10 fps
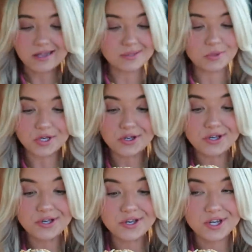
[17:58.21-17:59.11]
got some
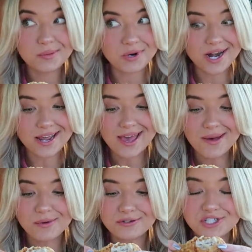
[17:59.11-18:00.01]
good breading
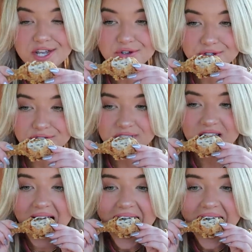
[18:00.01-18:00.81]
at Bojangles.